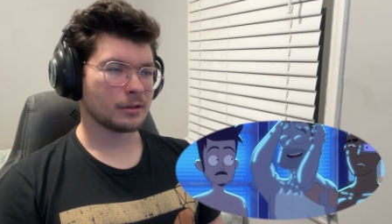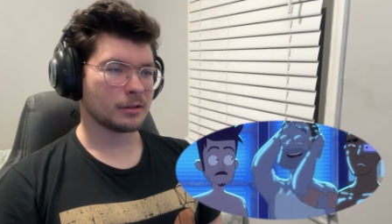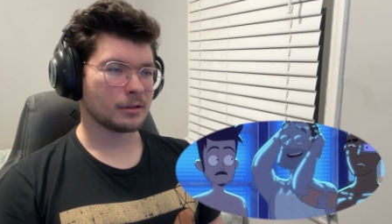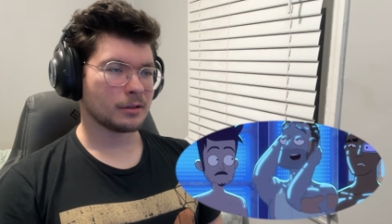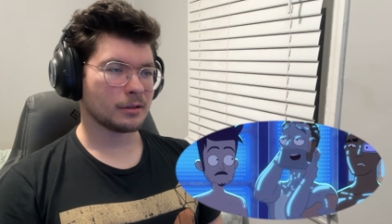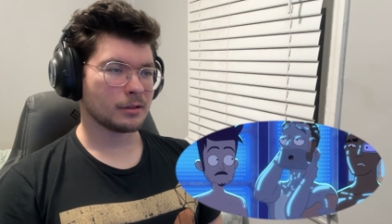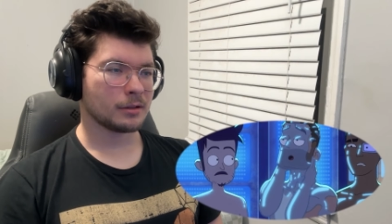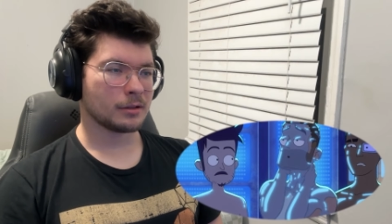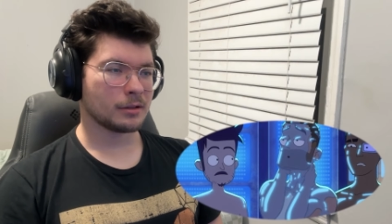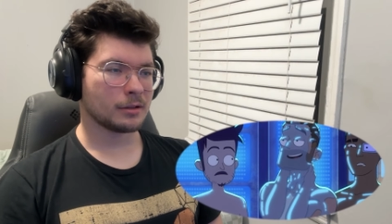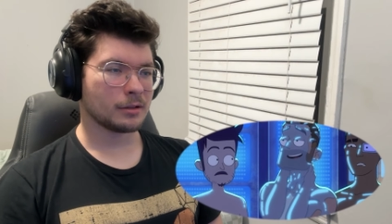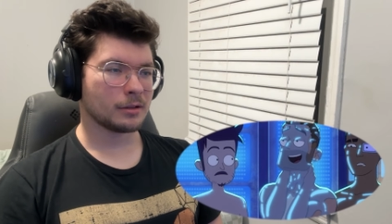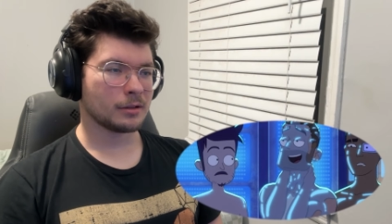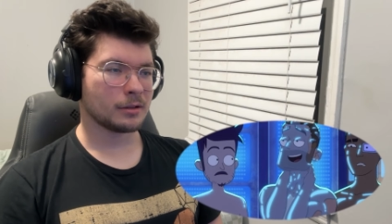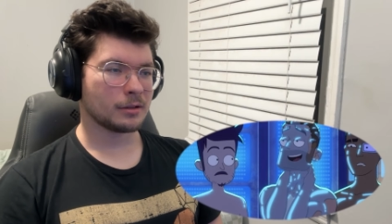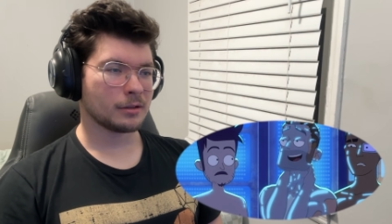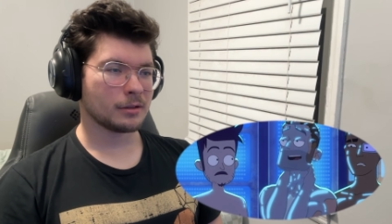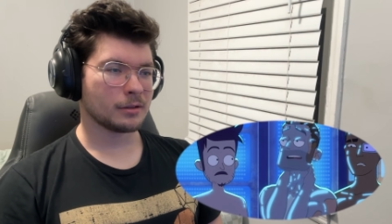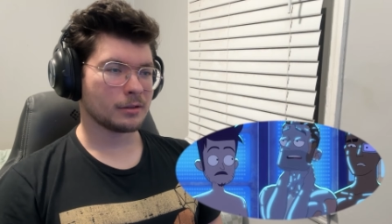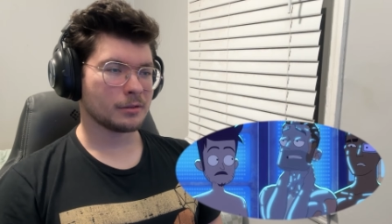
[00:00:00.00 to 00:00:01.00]
Oh
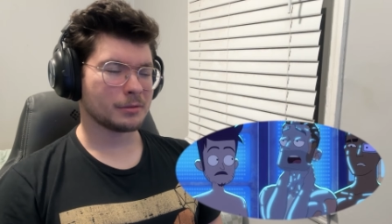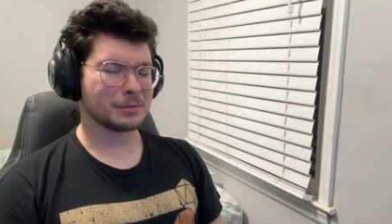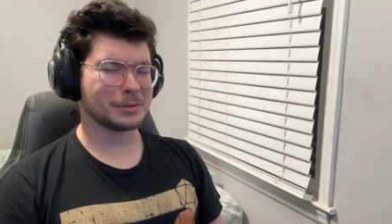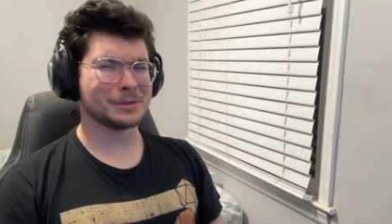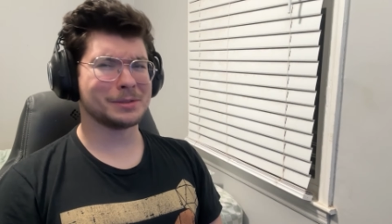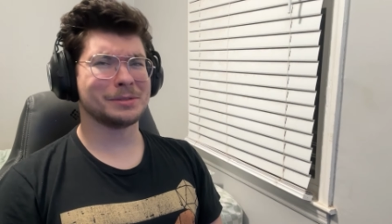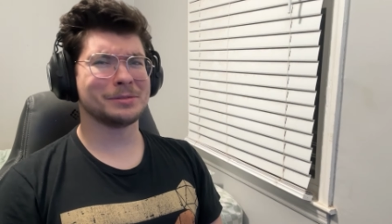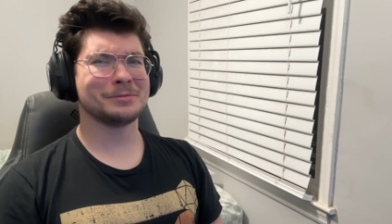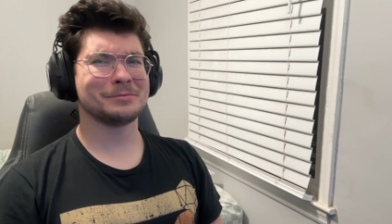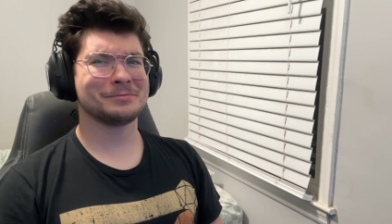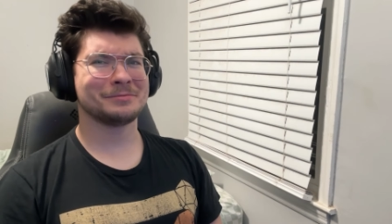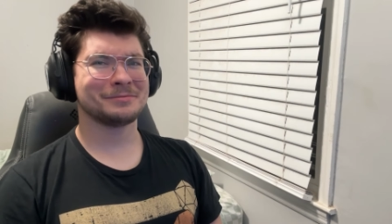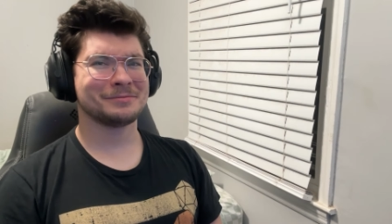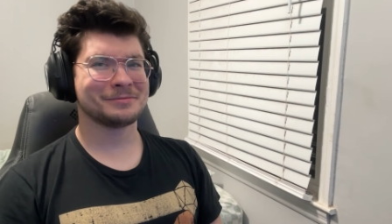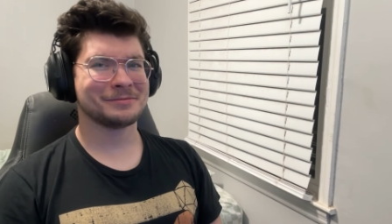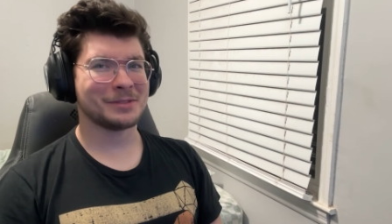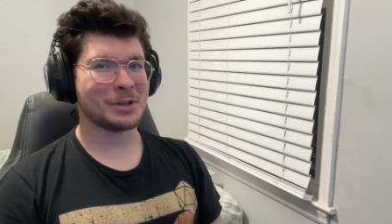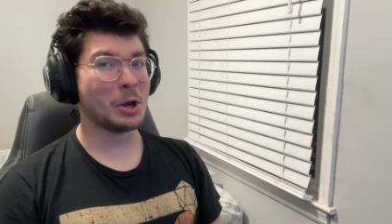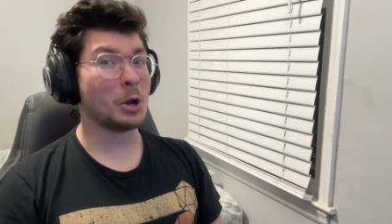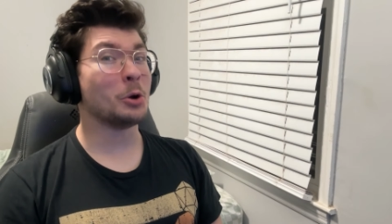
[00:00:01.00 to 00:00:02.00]
yeah. That...
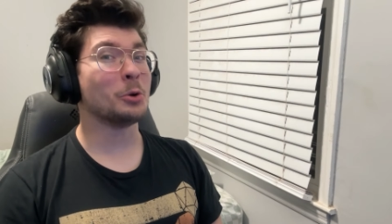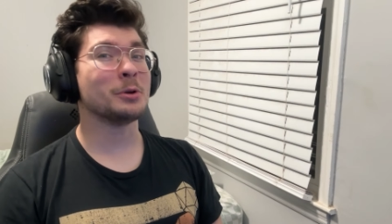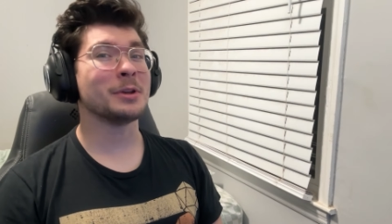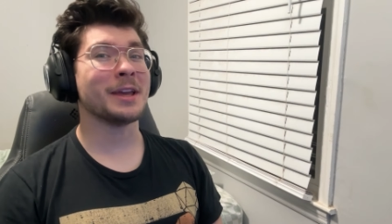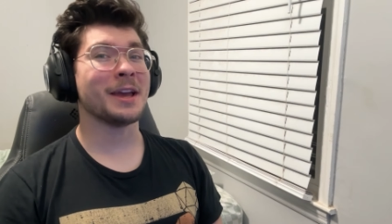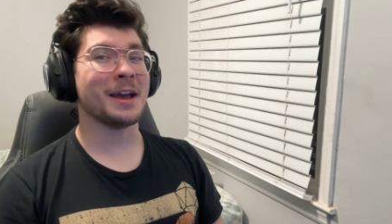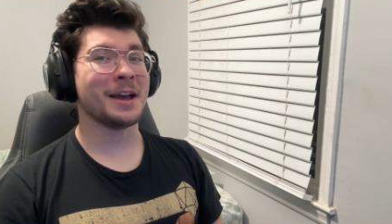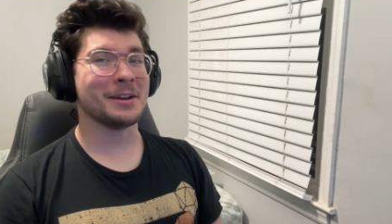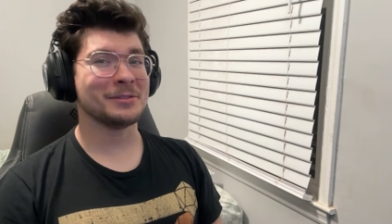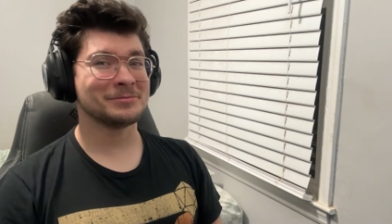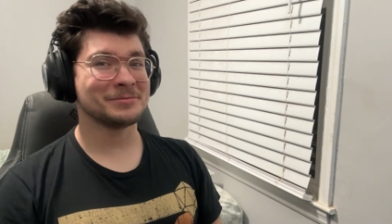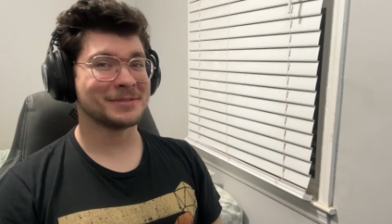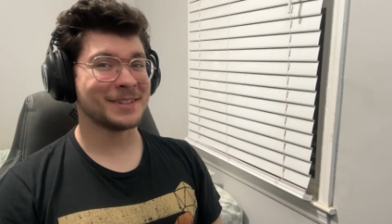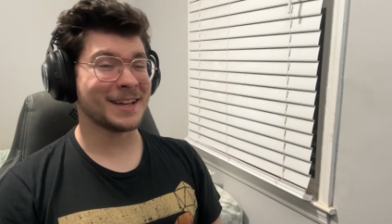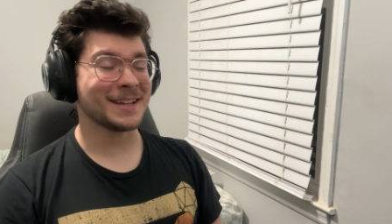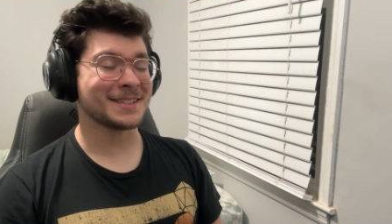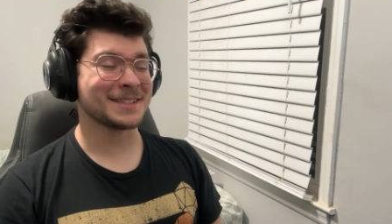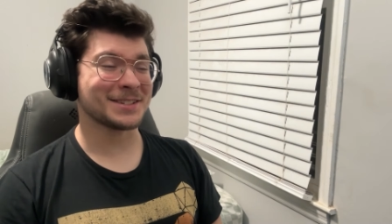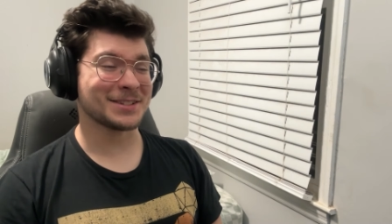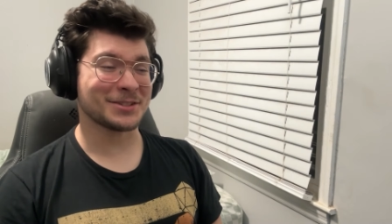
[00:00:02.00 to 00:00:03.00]
oh yeah.
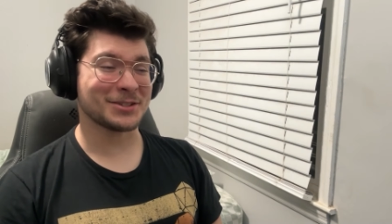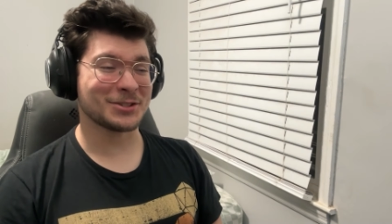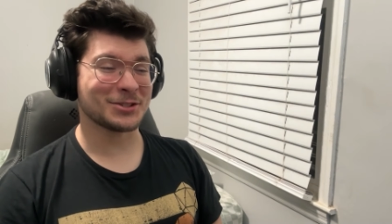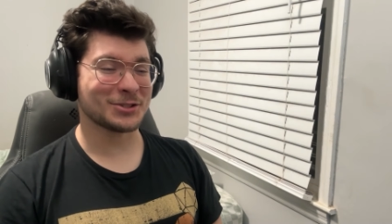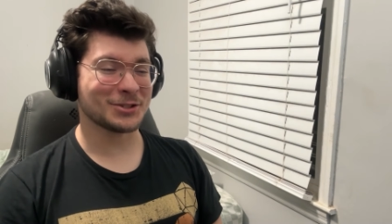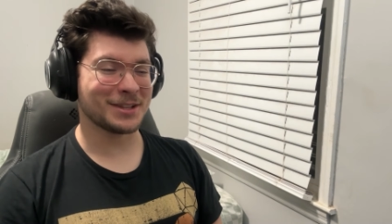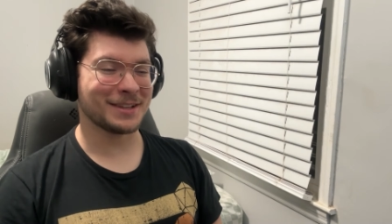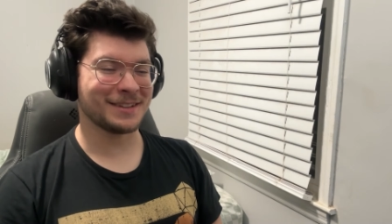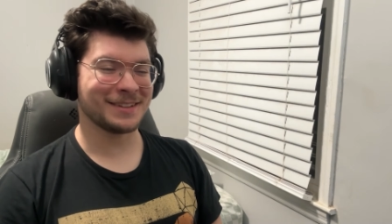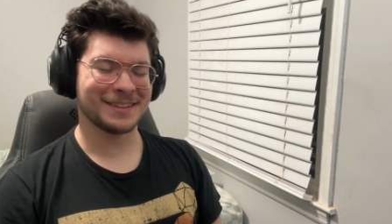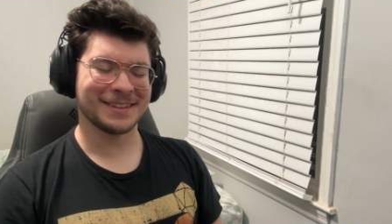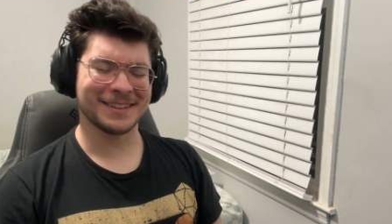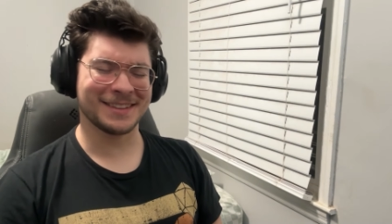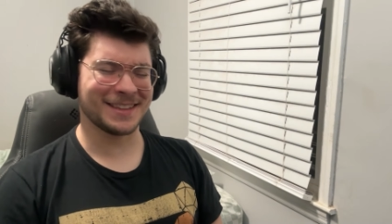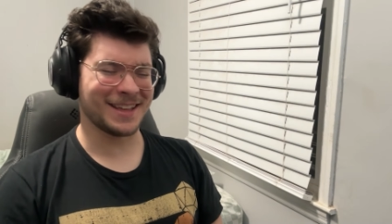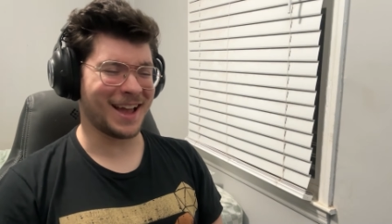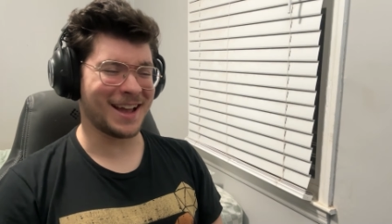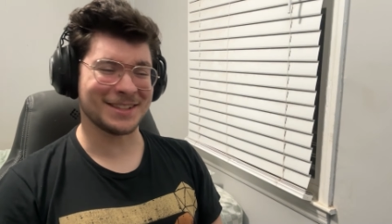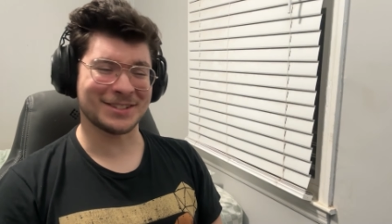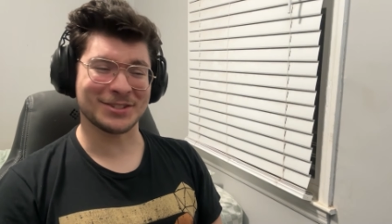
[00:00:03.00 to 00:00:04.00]
That's
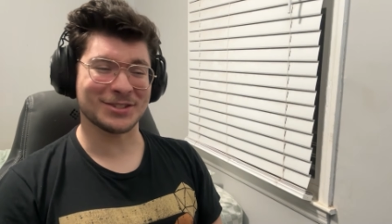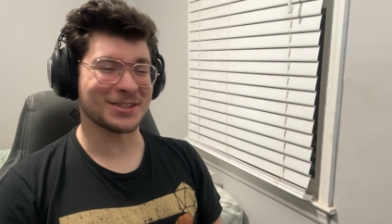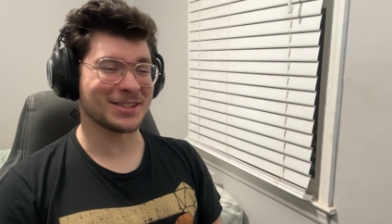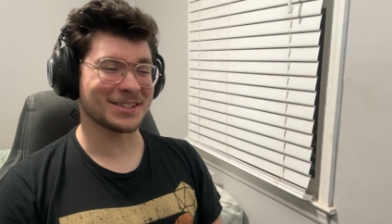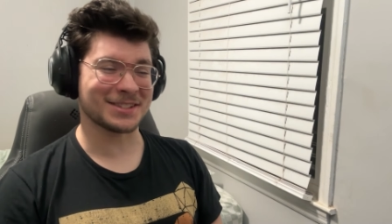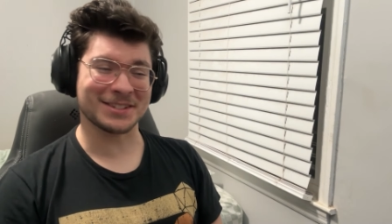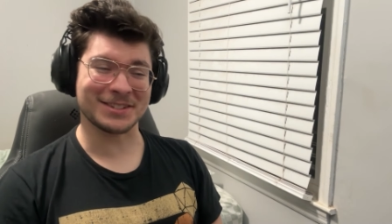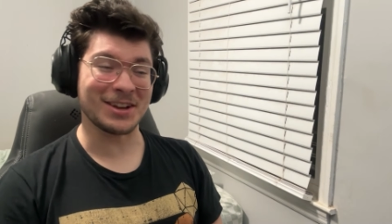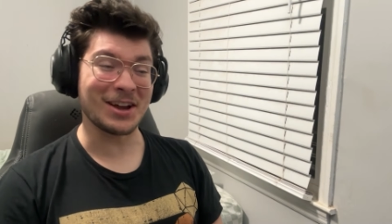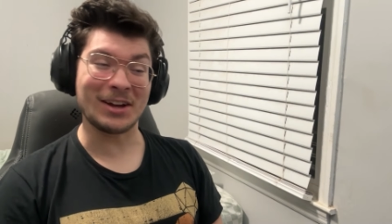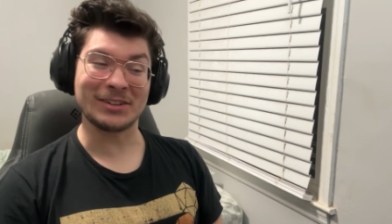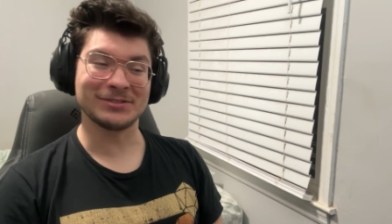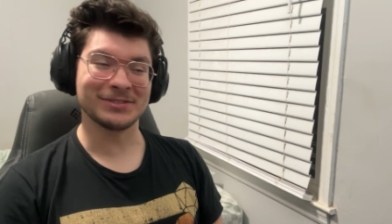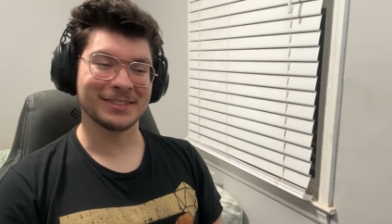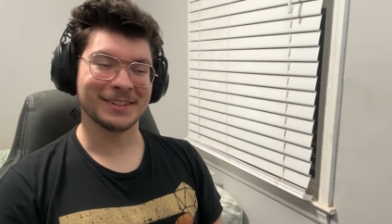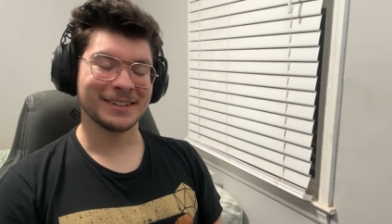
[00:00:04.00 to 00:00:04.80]
that's the stuff.